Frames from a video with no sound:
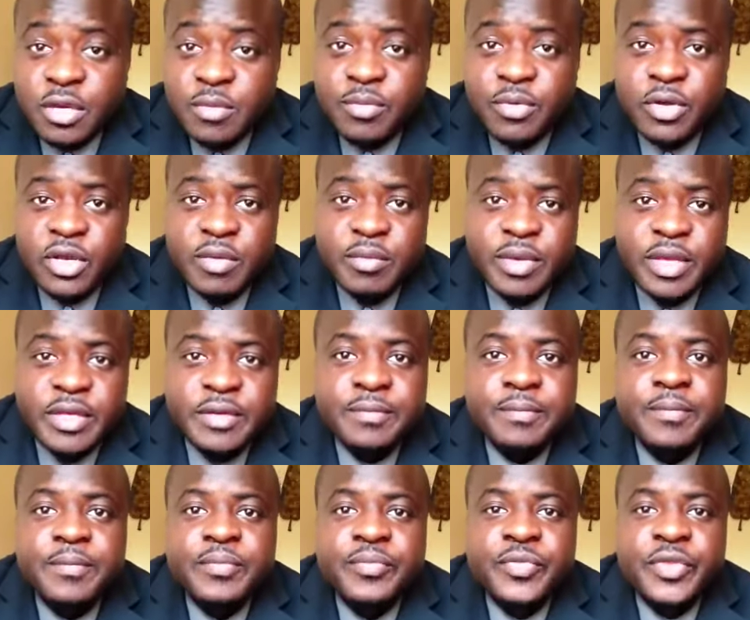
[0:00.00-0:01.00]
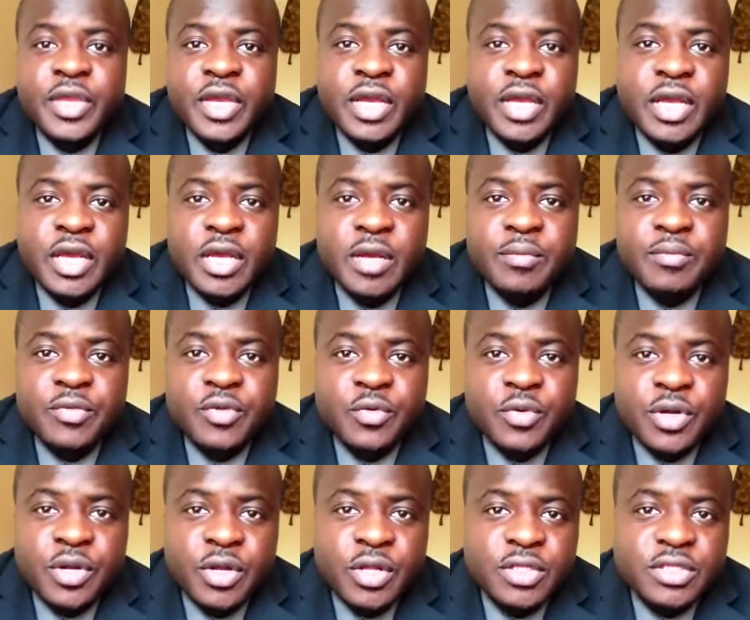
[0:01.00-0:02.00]
employment. You
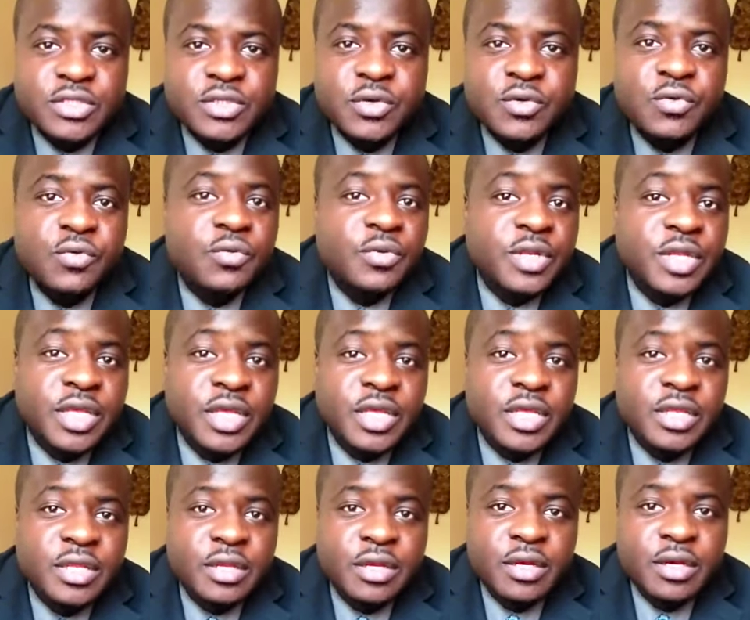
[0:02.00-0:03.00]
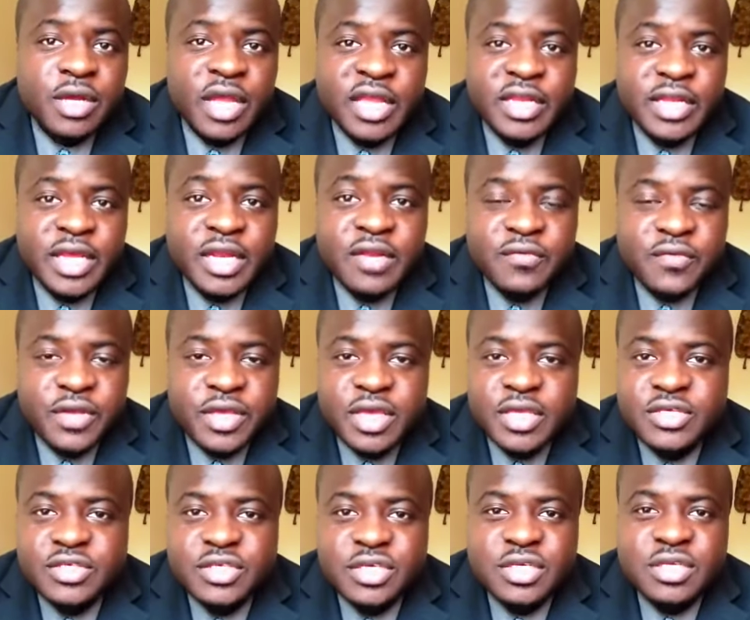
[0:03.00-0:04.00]
would also need your
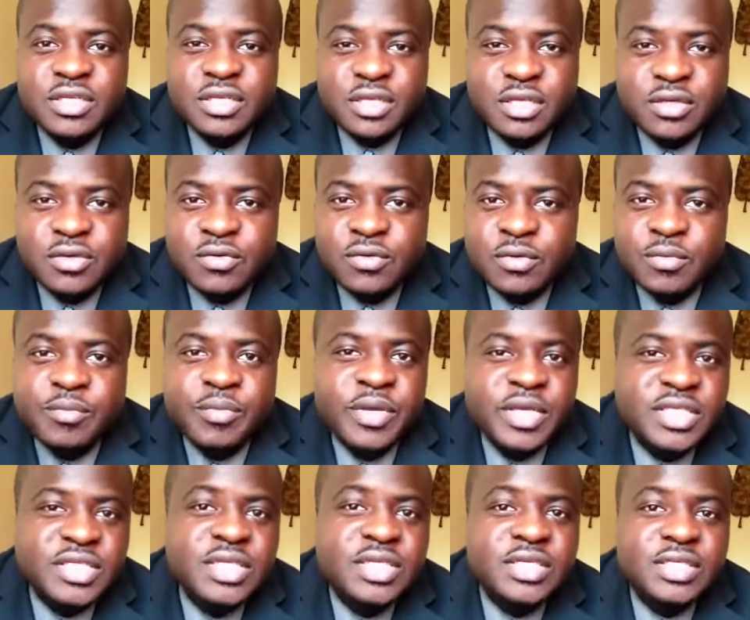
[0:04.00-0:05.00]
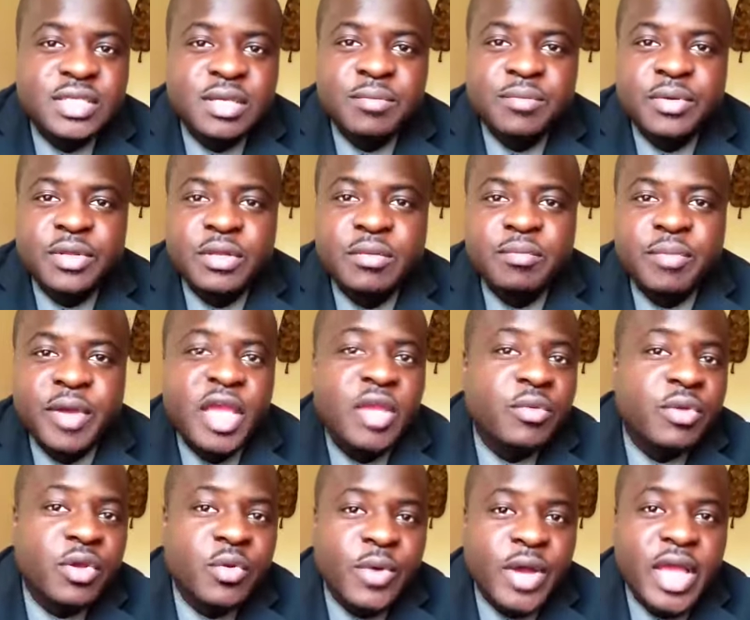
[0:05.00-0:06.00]
identification, the basic simple bank
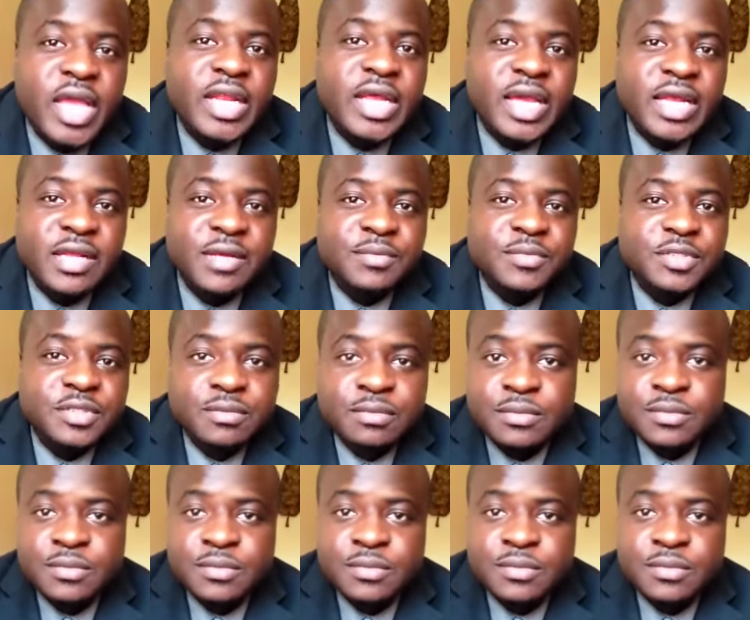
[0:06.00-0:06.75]
required items.